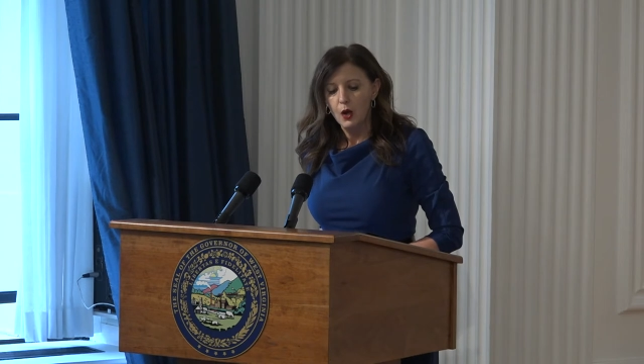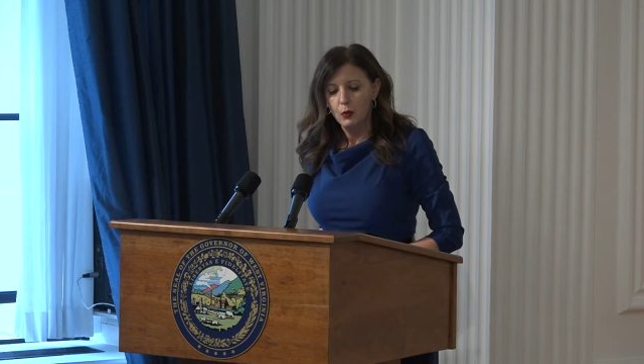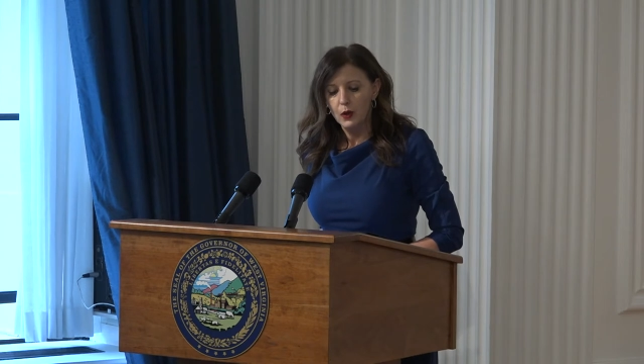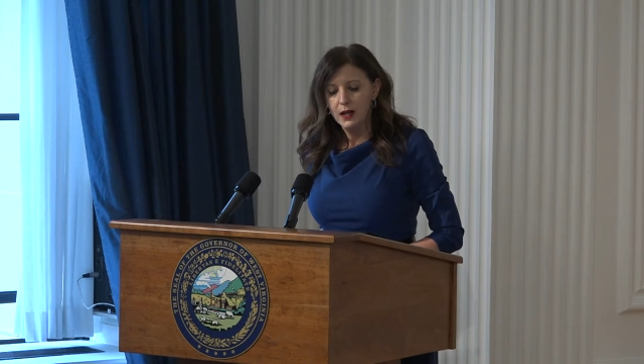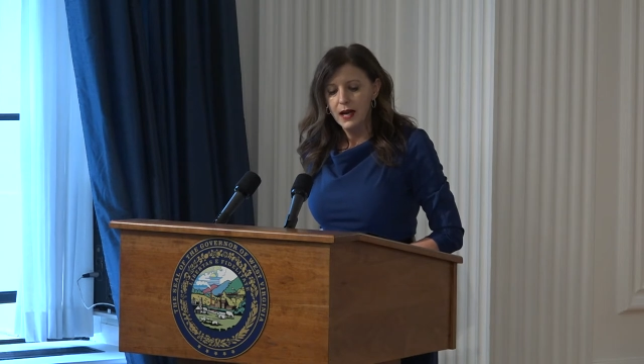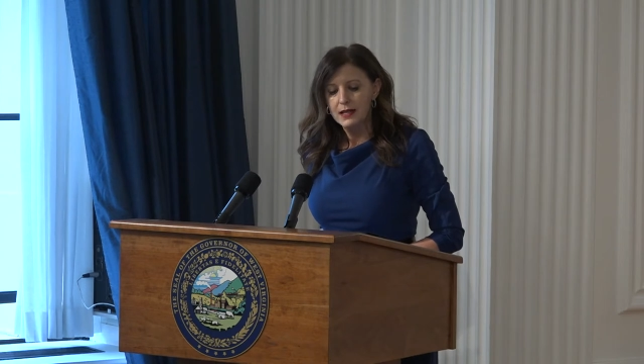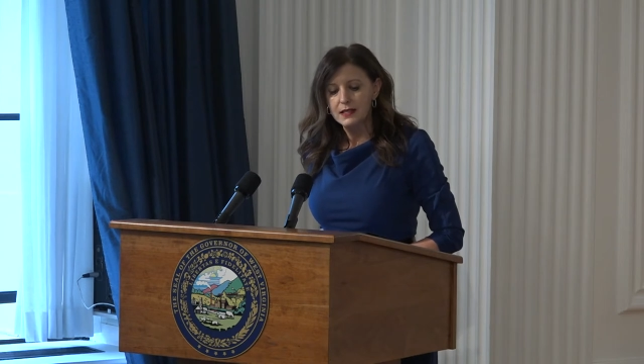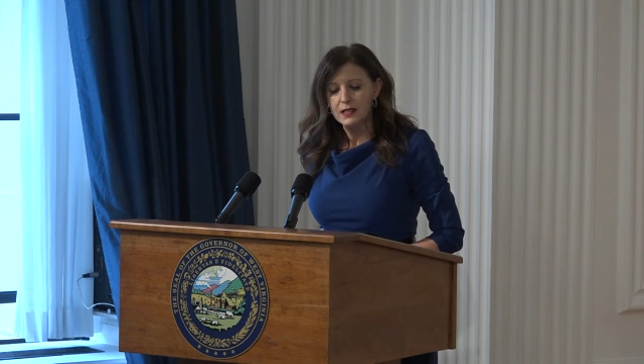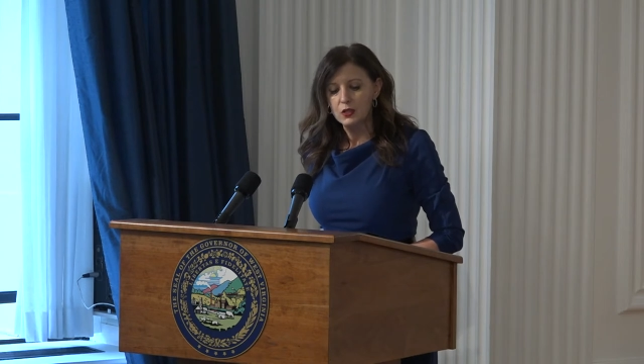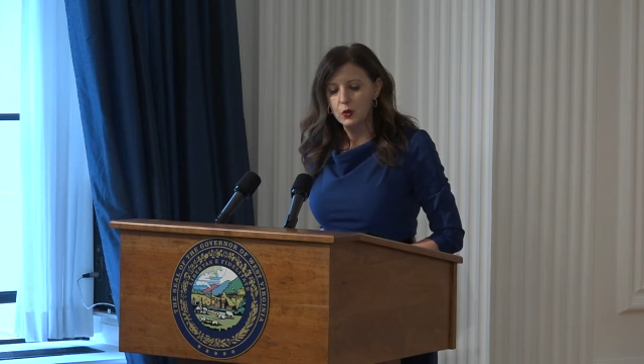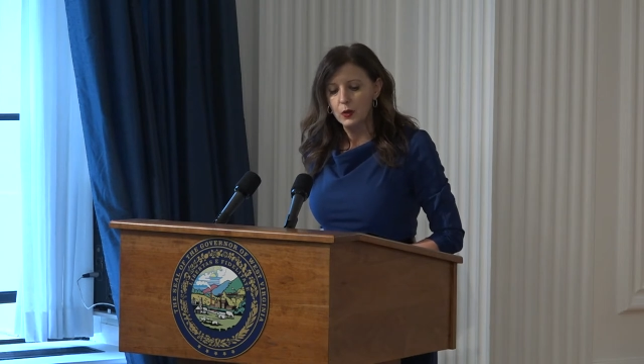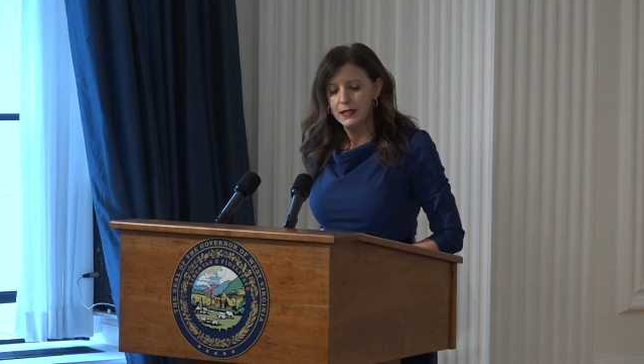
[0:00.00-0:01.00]
whereas
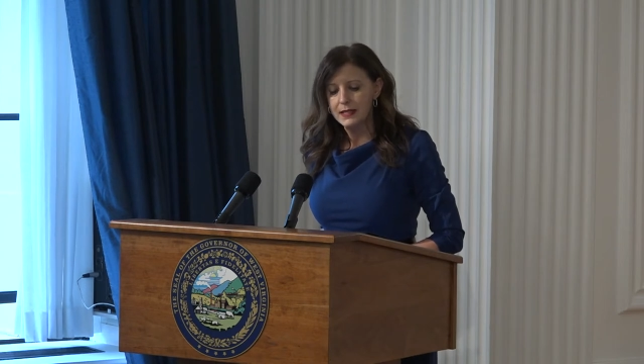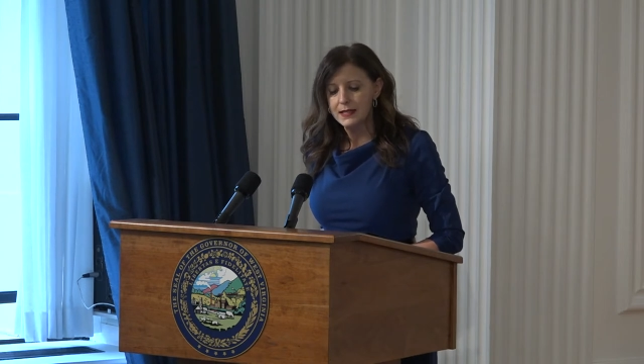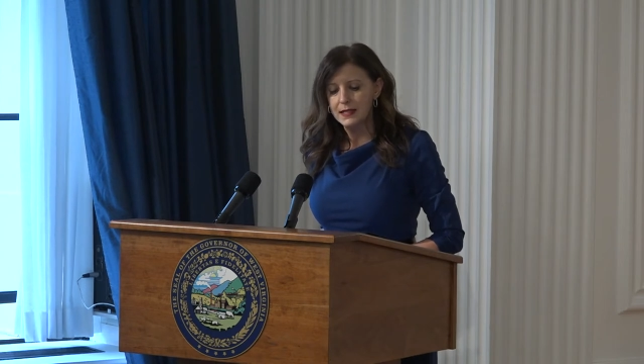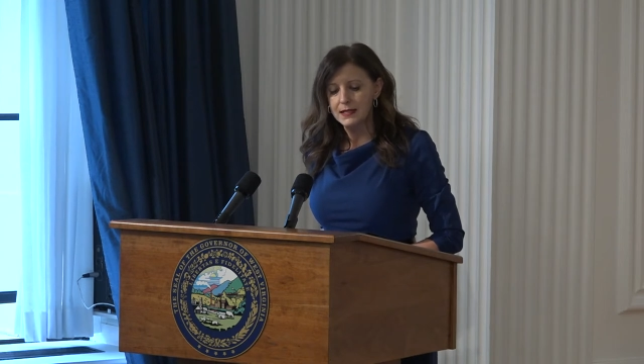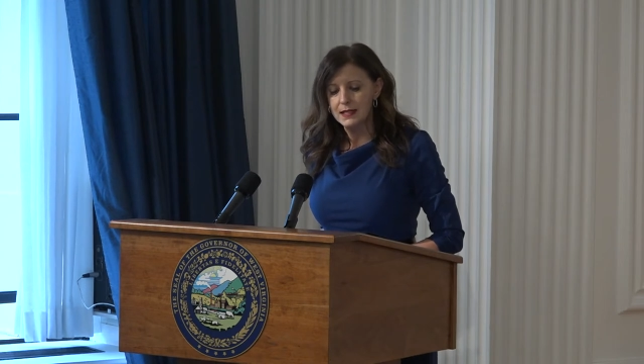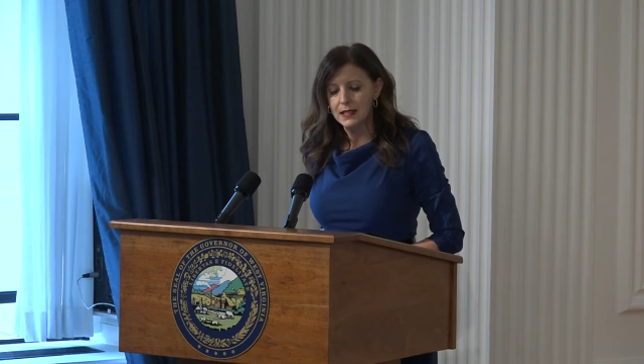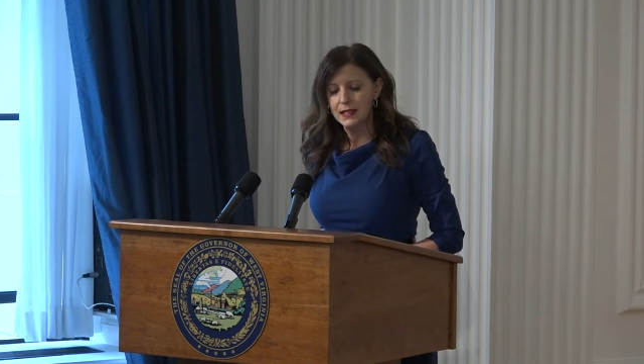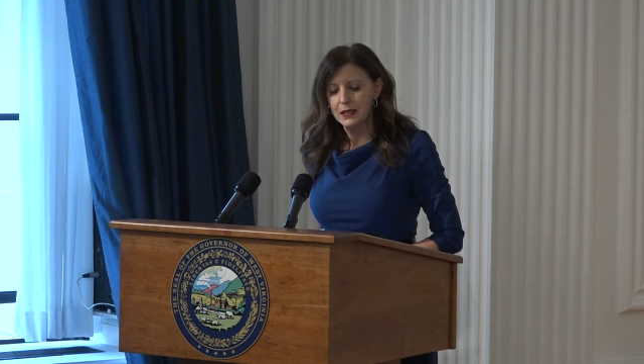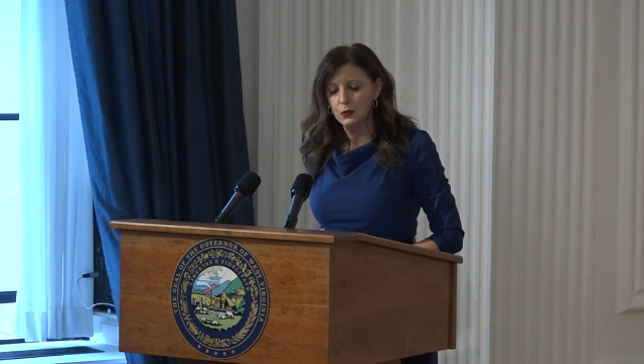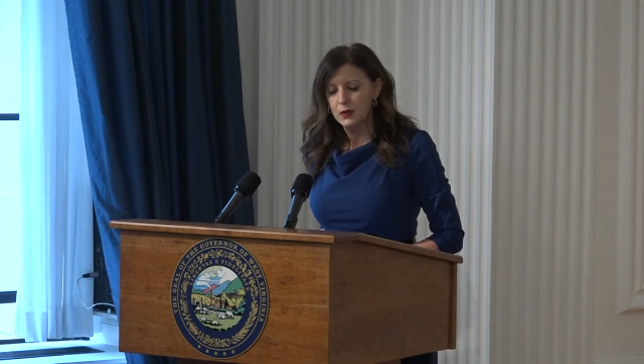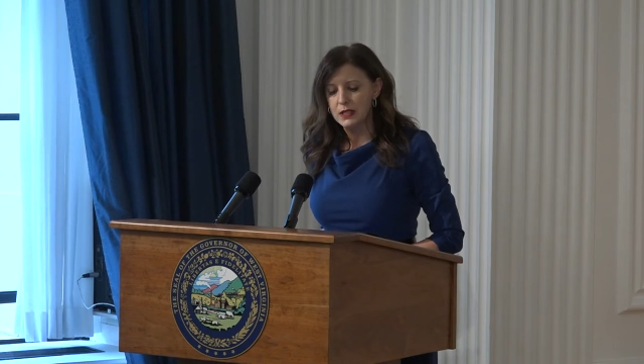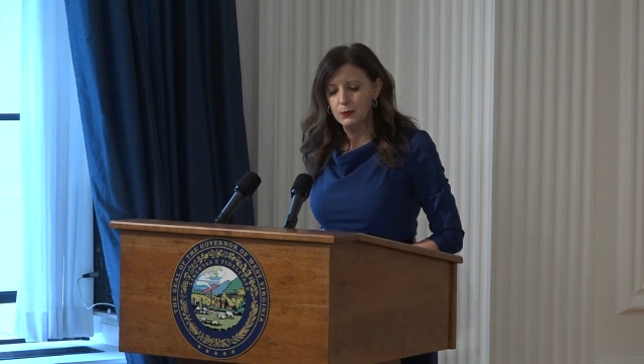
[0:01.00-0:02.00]
in
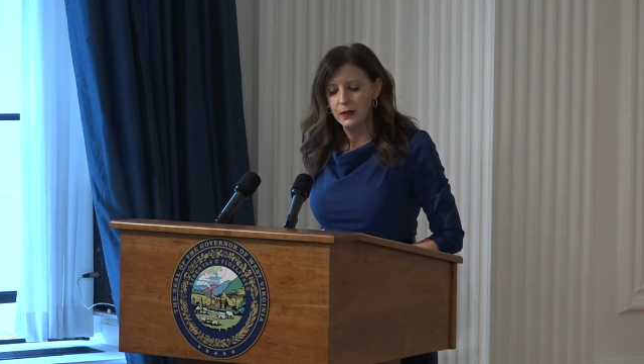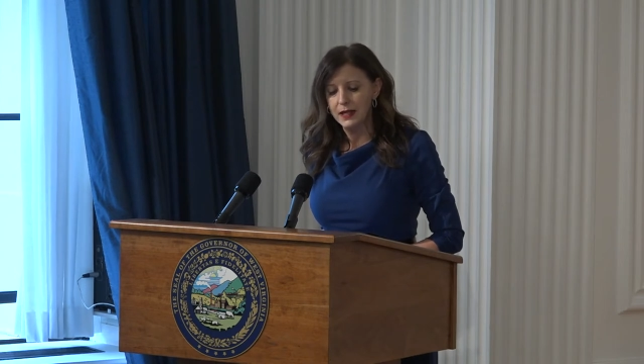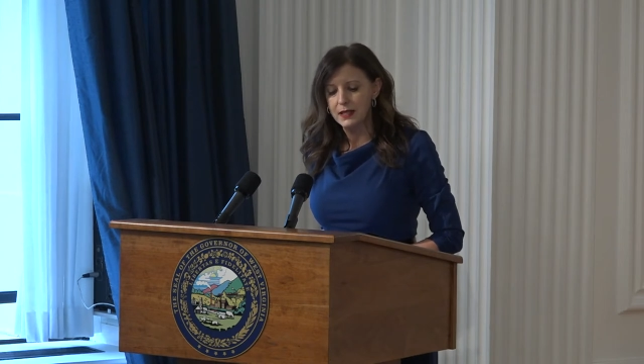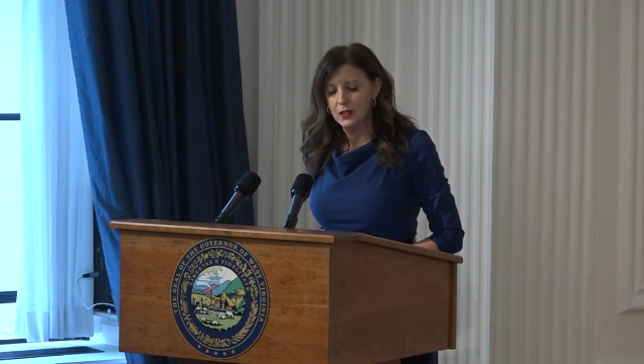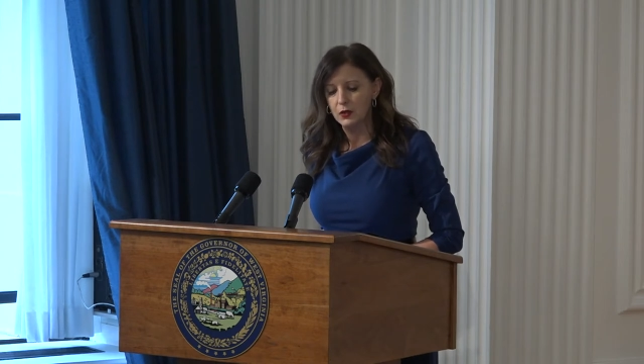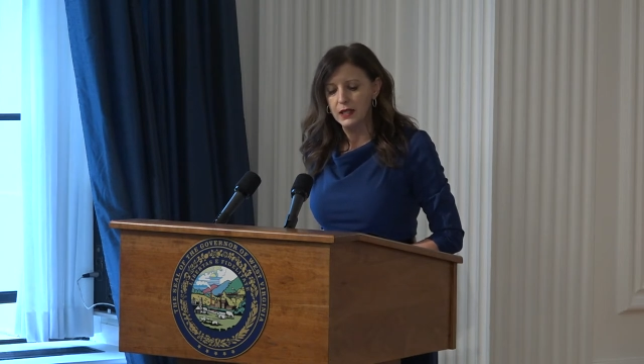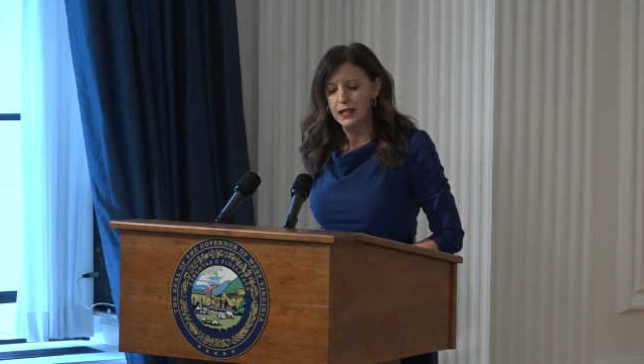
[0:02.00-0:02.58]
2016 was placed on